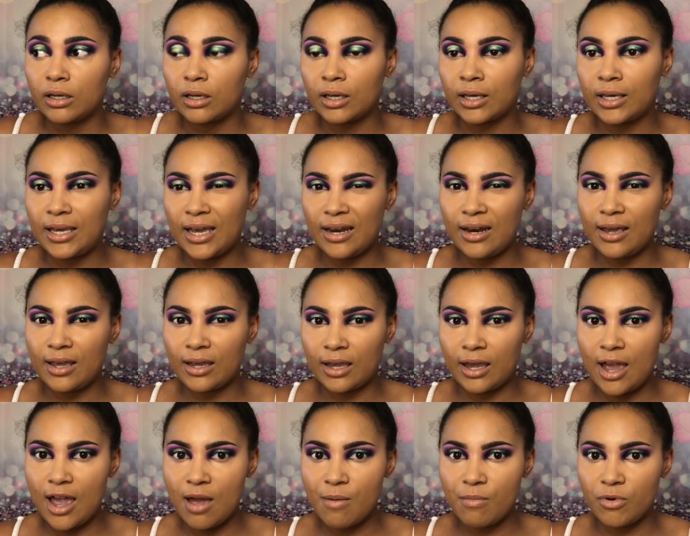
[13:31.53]
get a
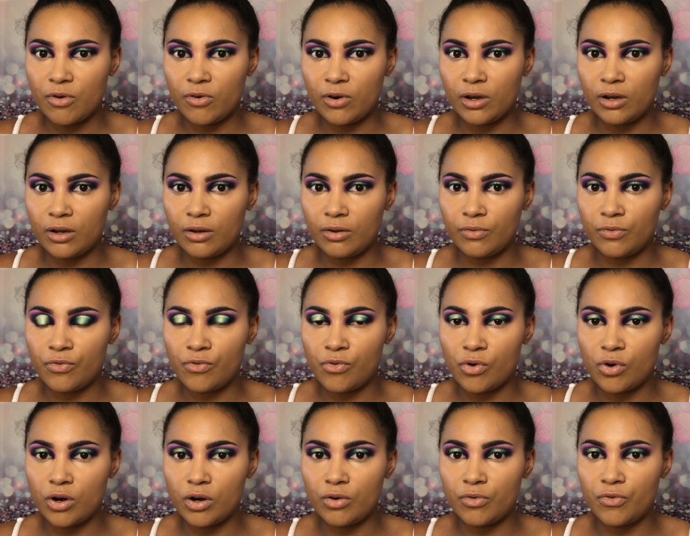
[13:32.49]
camera
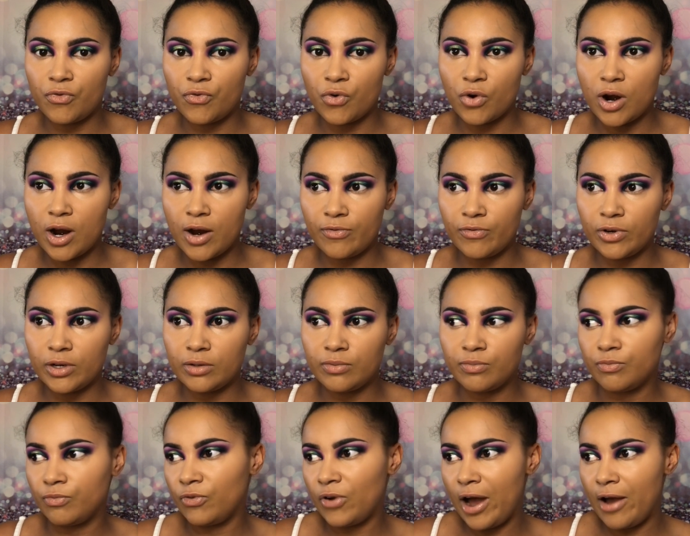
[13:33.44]
for 400,
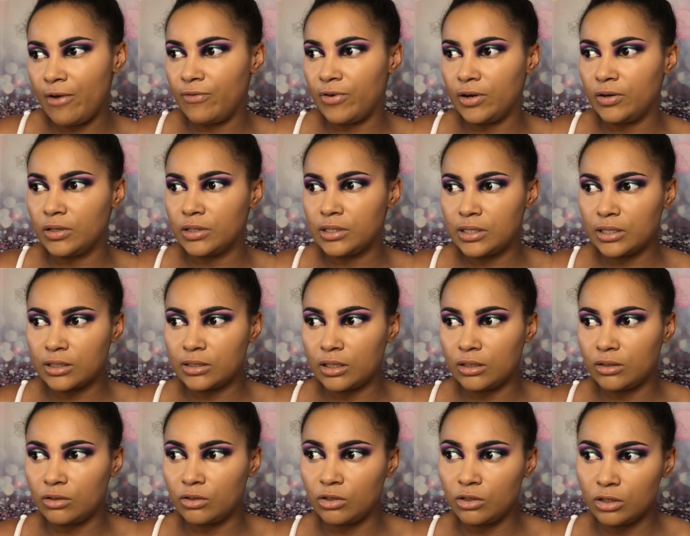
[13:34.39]
500,
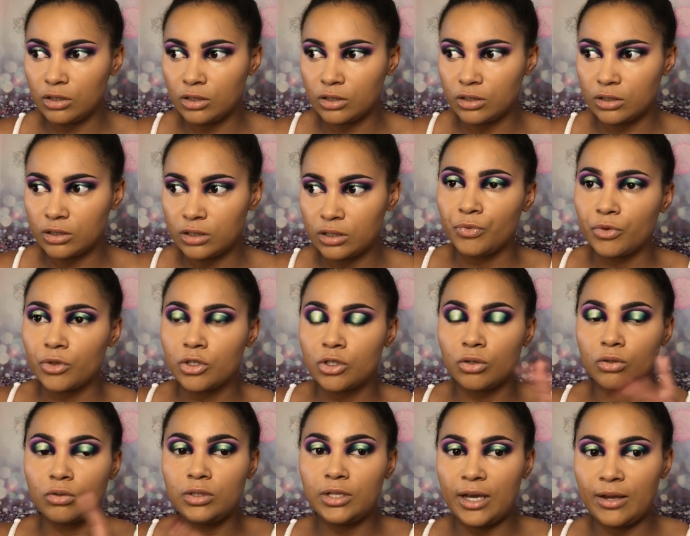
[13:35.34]
600 euros
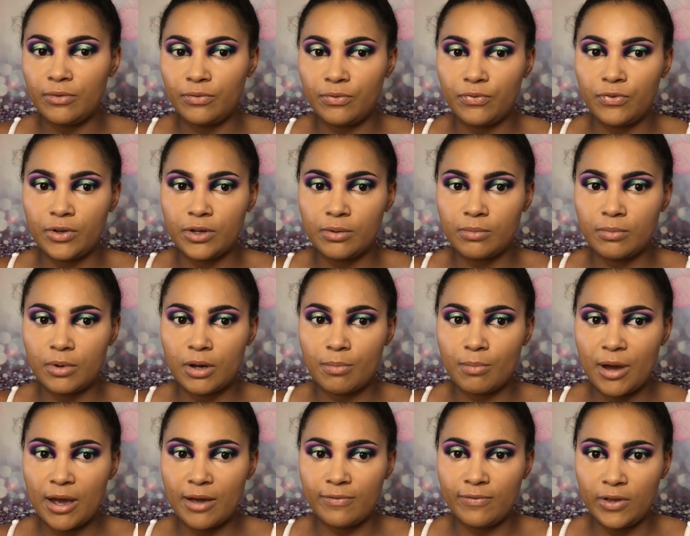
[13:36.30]
to then film
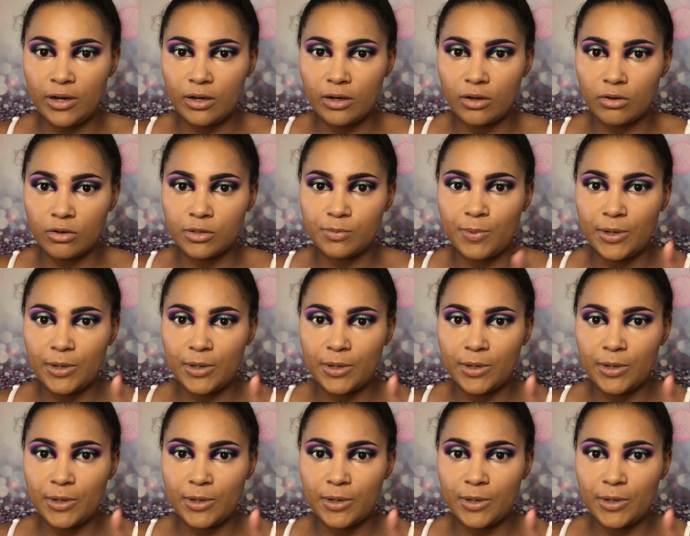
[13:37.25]
my videos?